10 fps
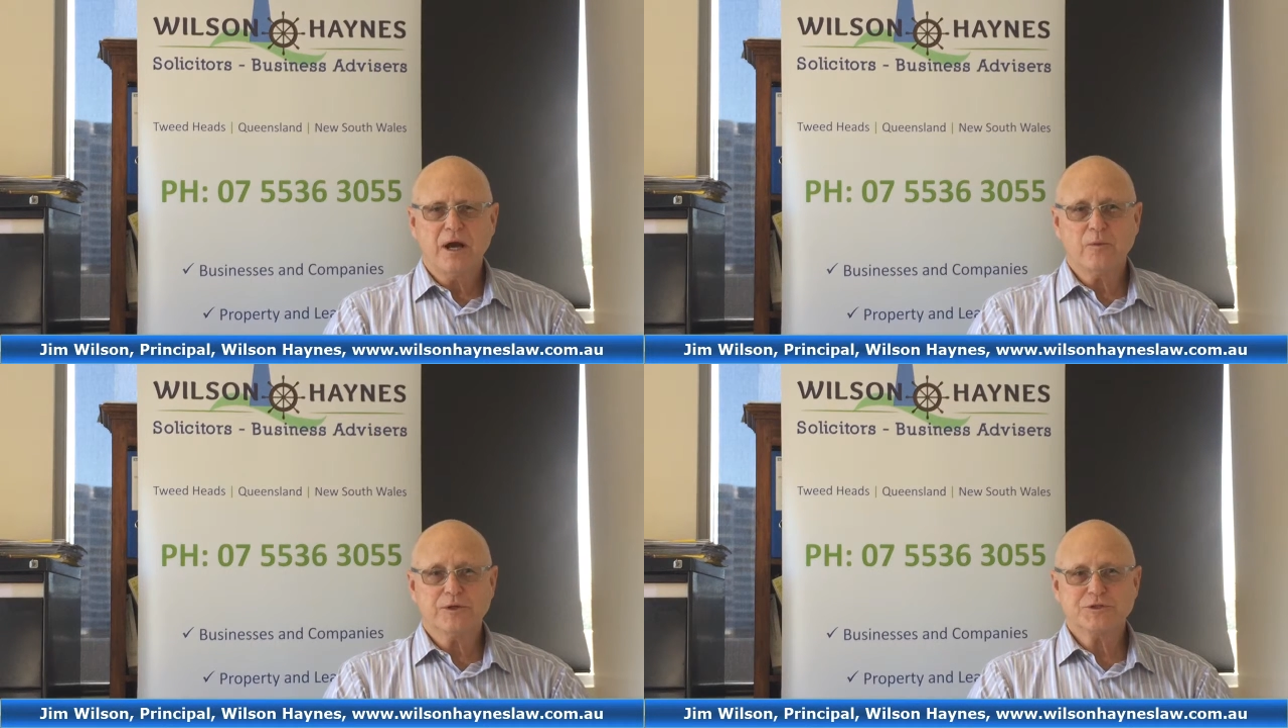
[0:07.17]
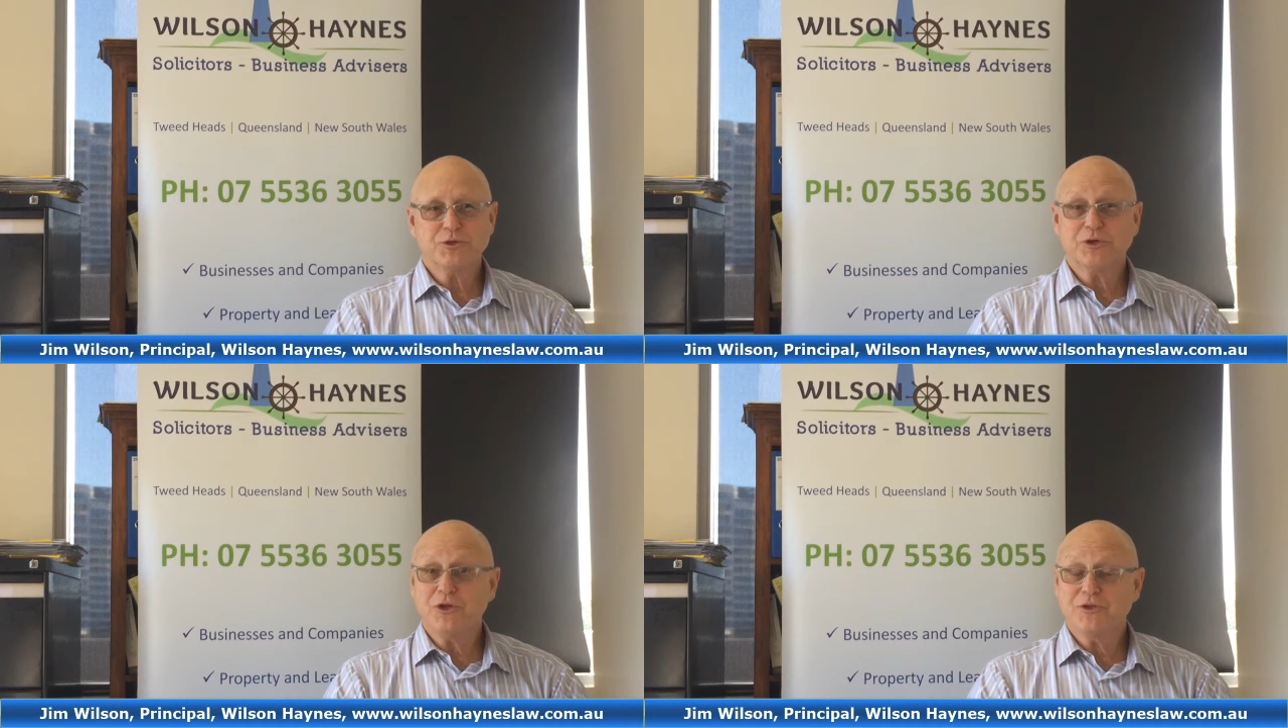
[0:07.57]
I want to
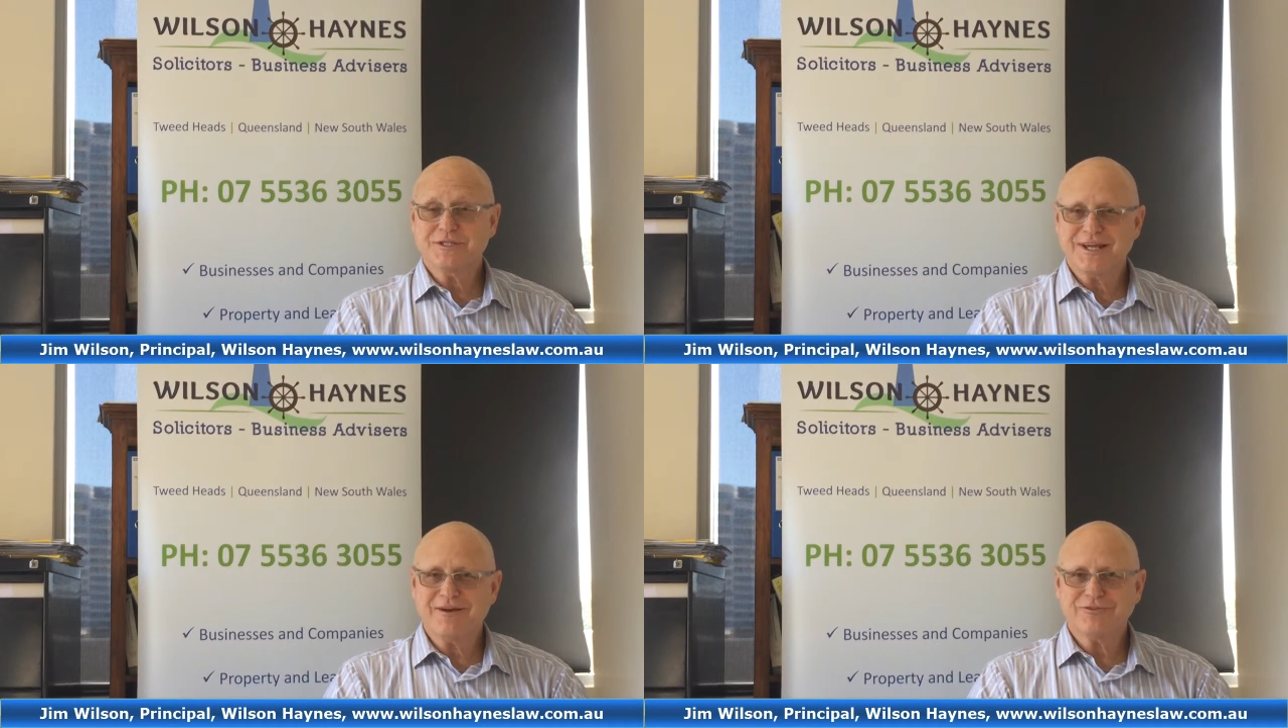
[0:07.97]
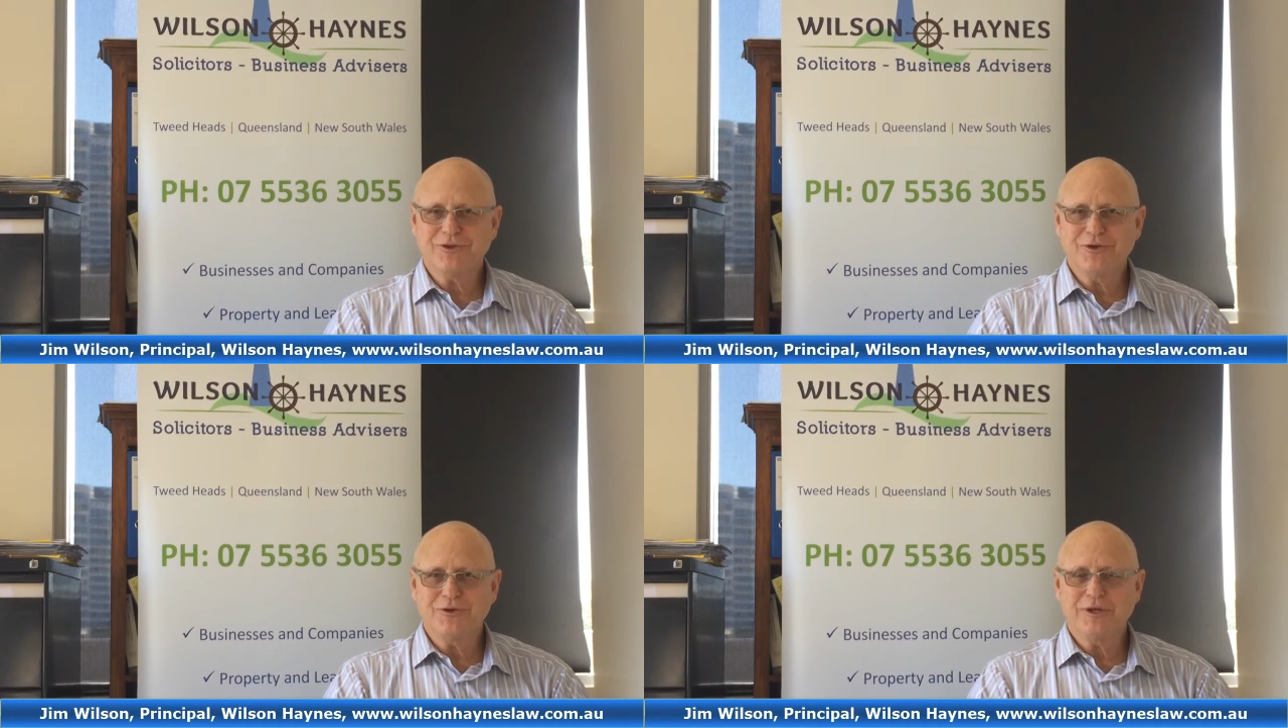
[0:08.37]
talk to you this
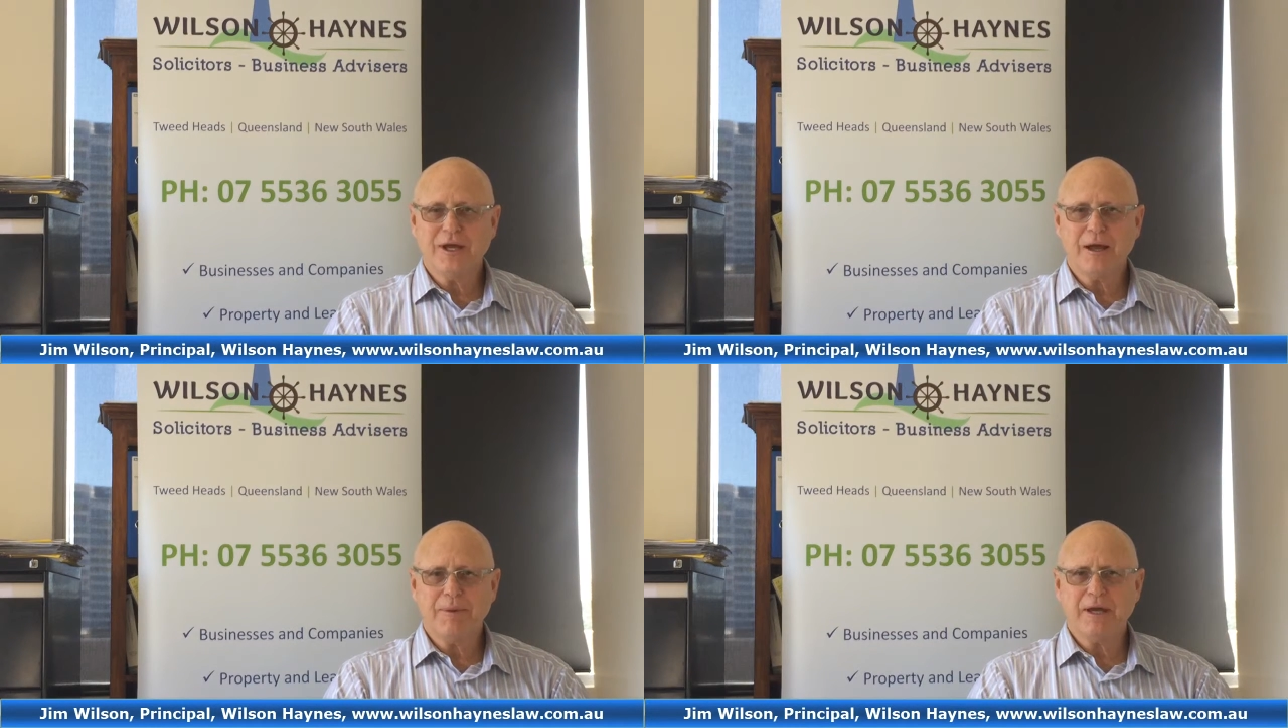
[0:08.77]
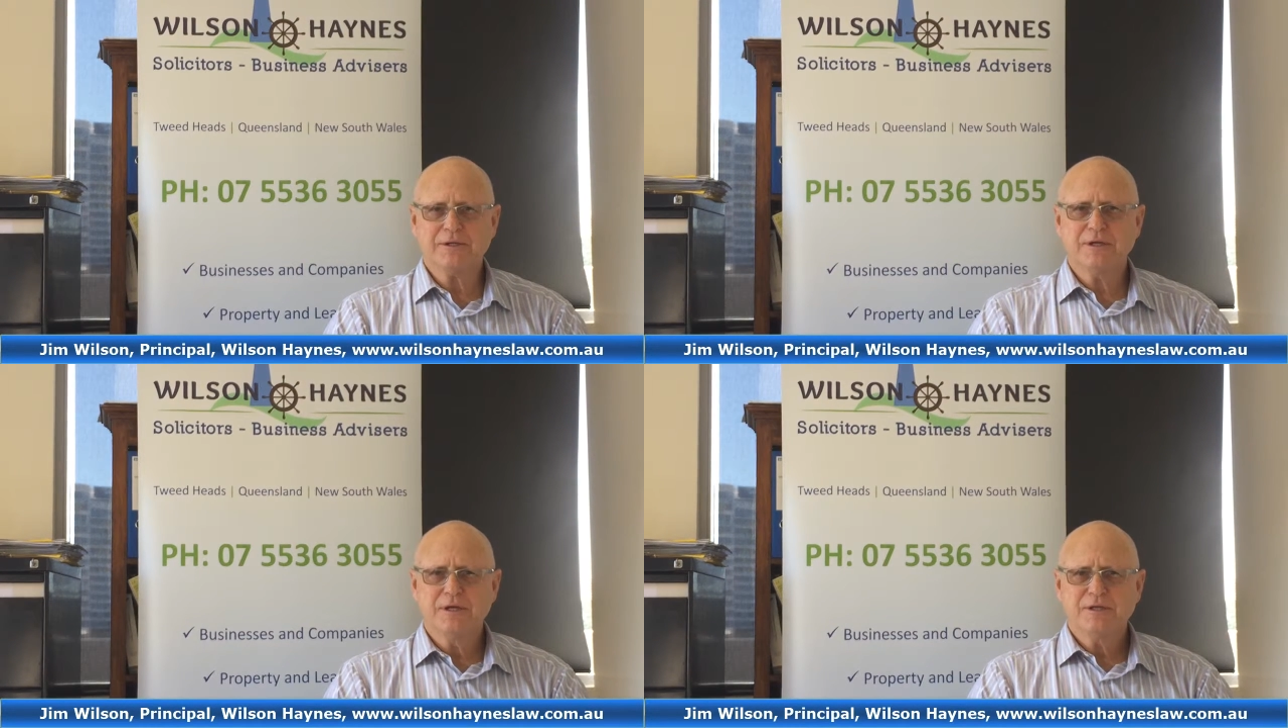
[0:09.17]
afternoon
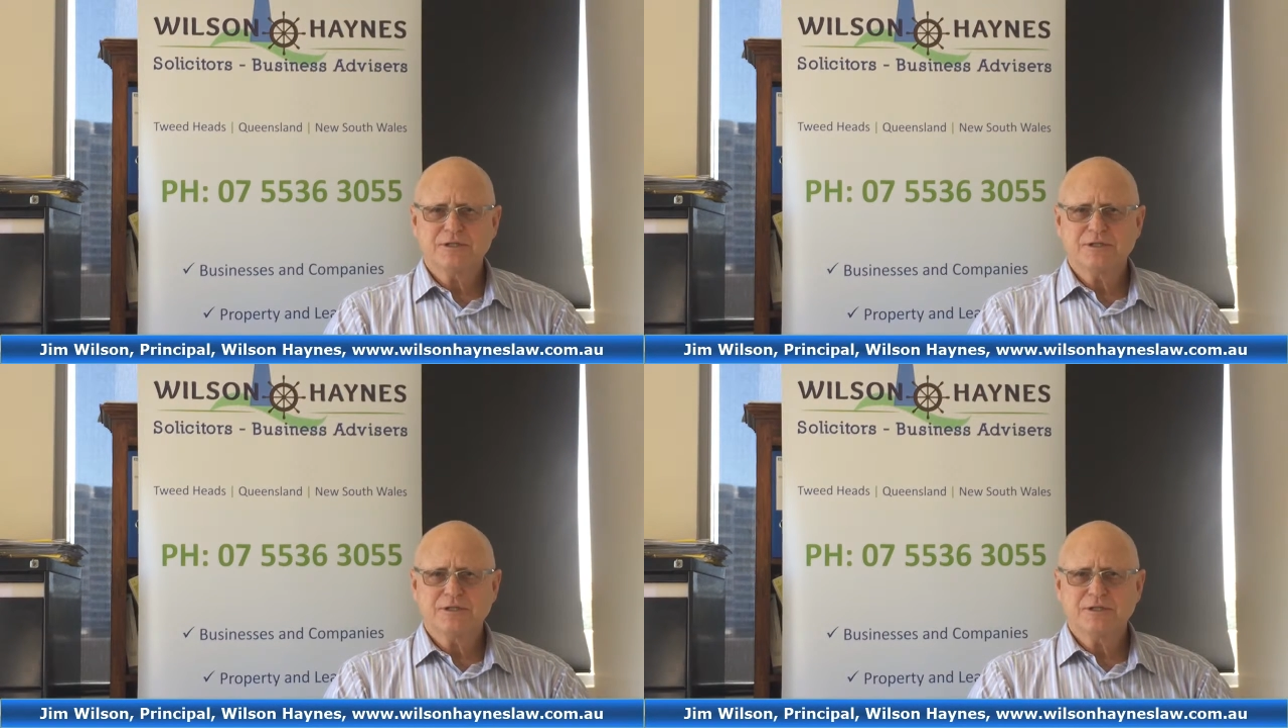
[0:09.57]
about